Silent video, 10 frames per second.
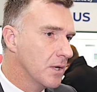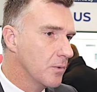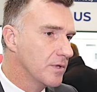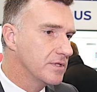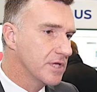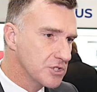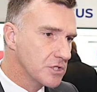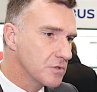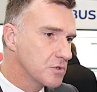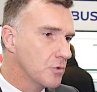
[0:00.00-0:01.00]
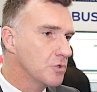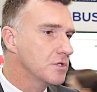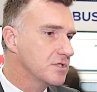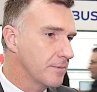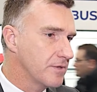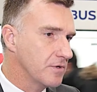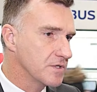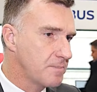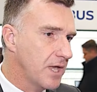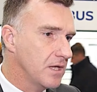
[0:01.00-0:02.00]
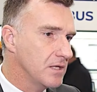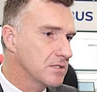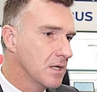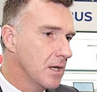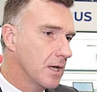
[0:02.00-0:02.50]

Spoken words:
with digital solutions up there in space,